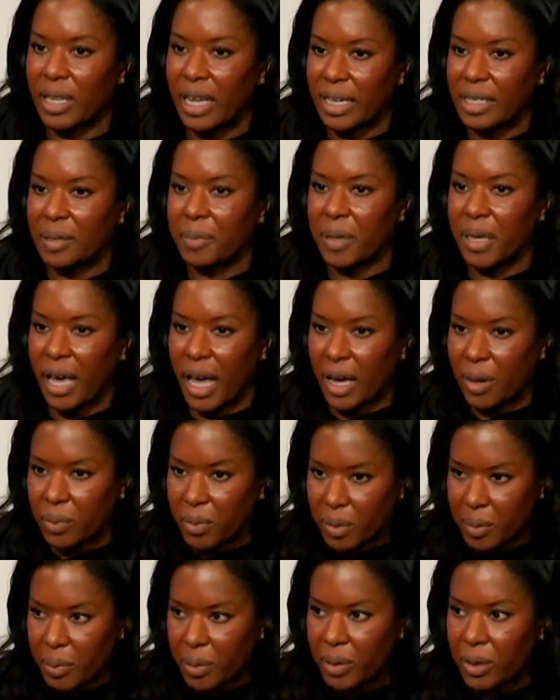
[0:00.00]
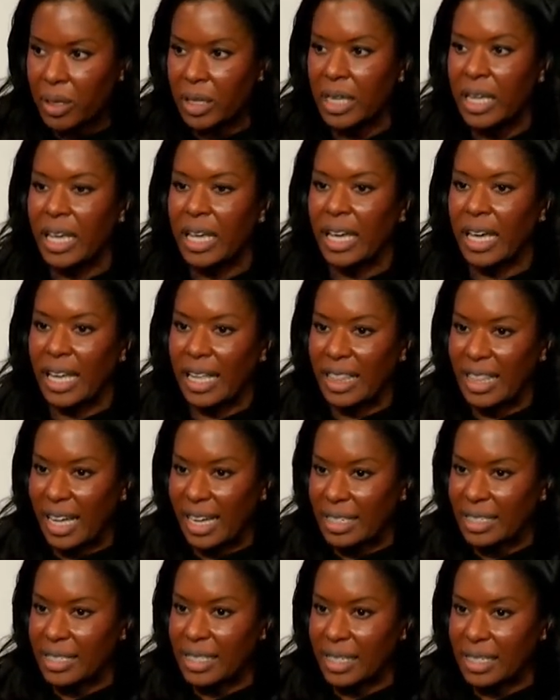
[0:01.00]
would like to be equitable in
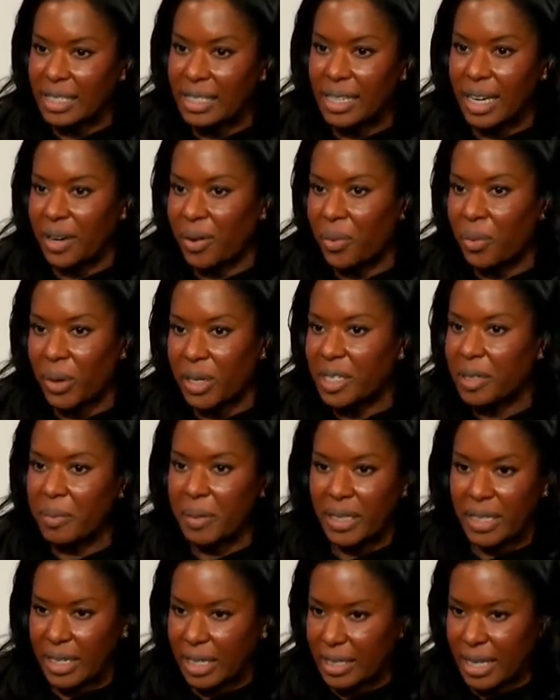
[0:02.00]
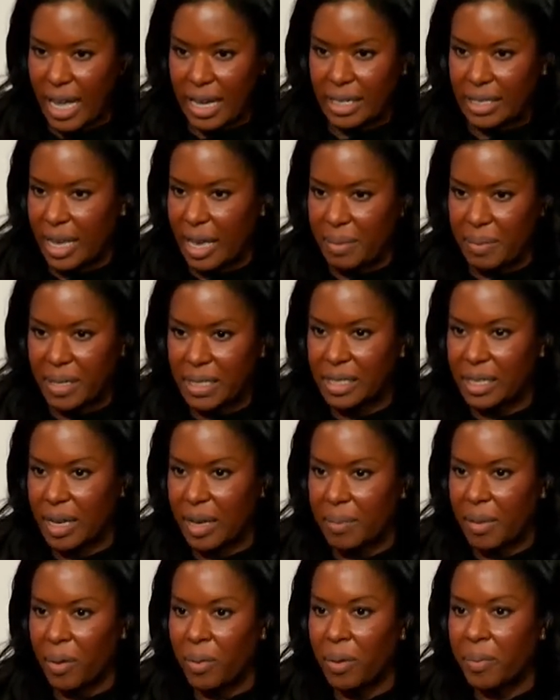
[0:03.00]
that mm-hmm. sense. I don't want to be the exact same as
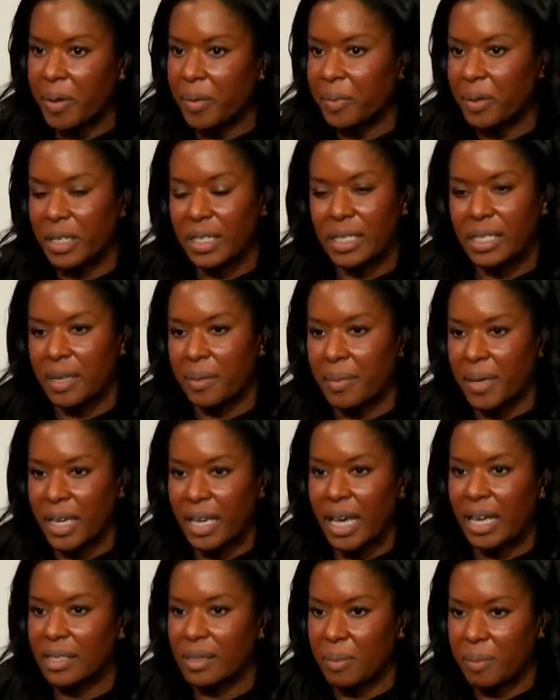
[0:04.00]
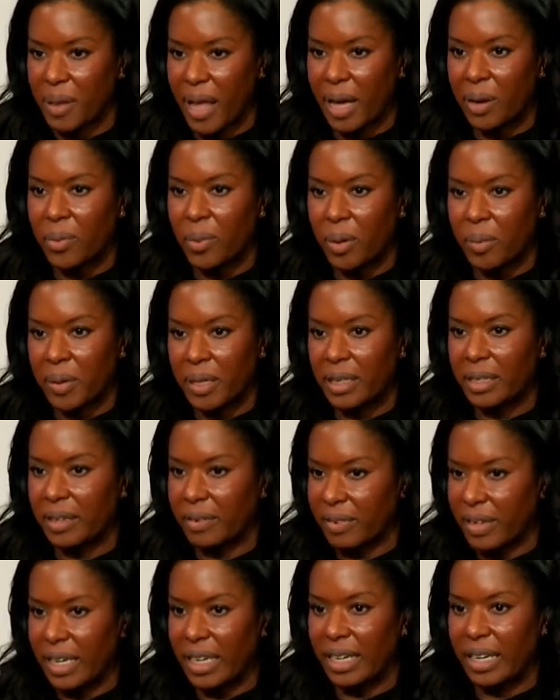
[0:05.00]
him. I want people to see me as a black woman
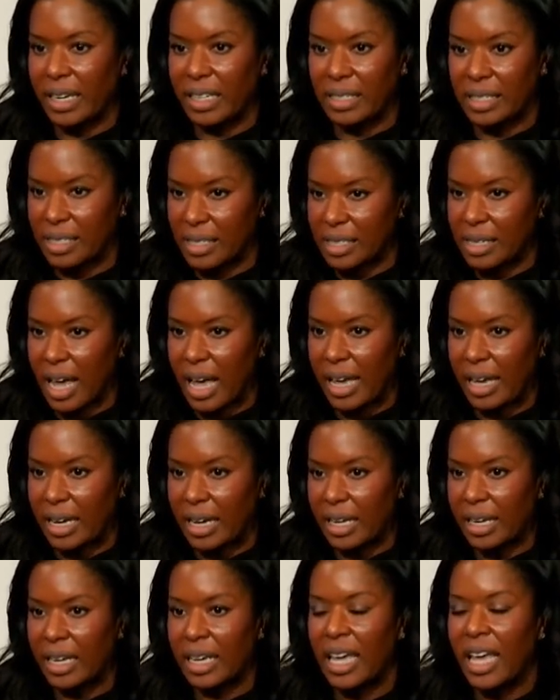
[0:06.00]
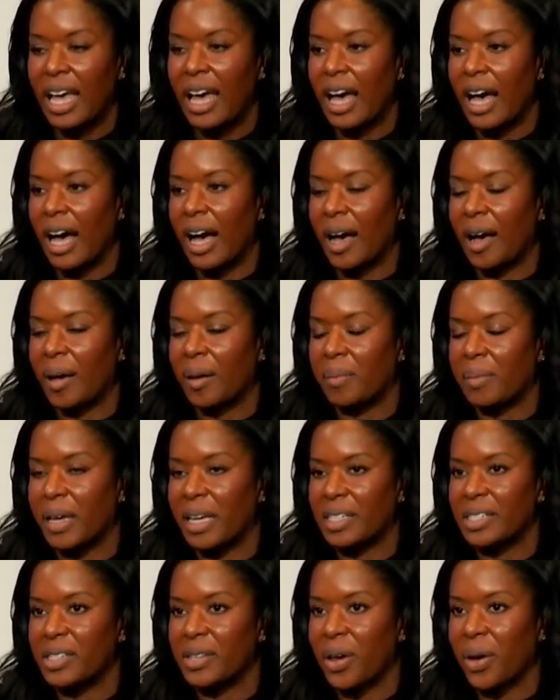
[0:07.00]
living in society.
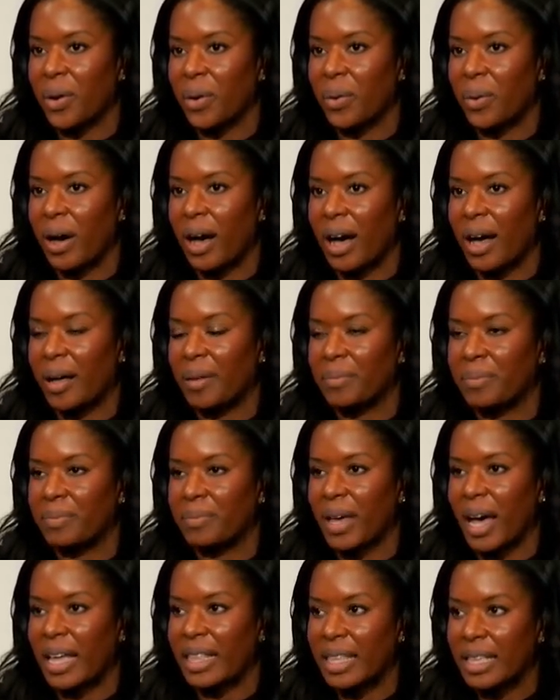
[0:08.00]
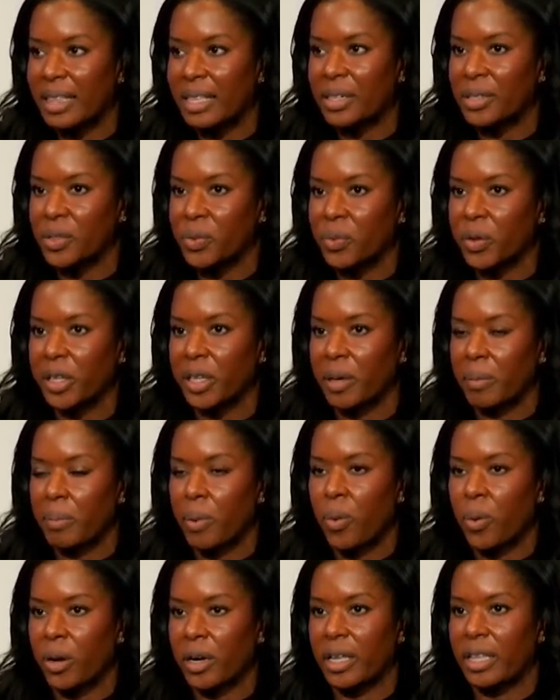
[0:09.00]
And so I think that it's really
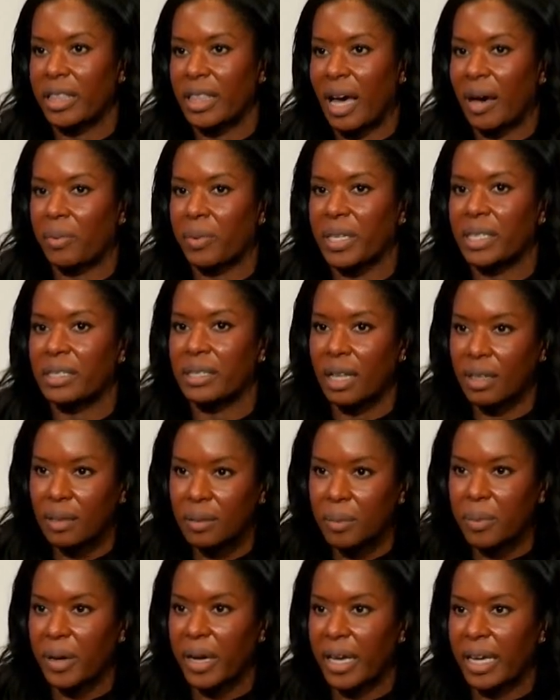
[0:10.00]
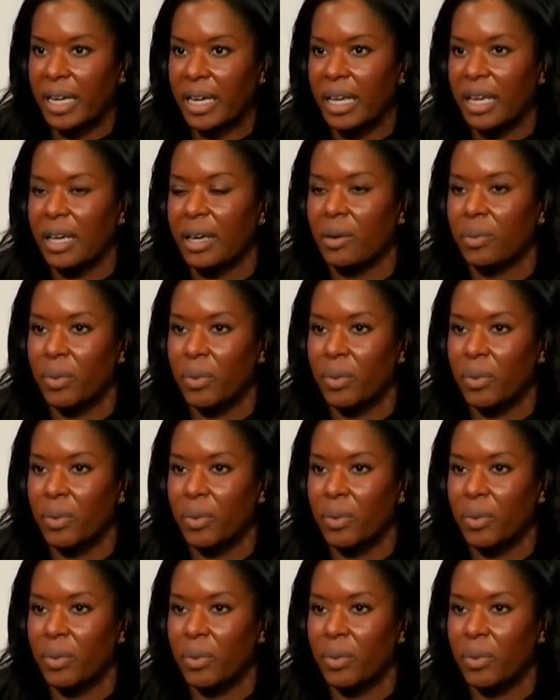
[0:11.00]
important that we celebrate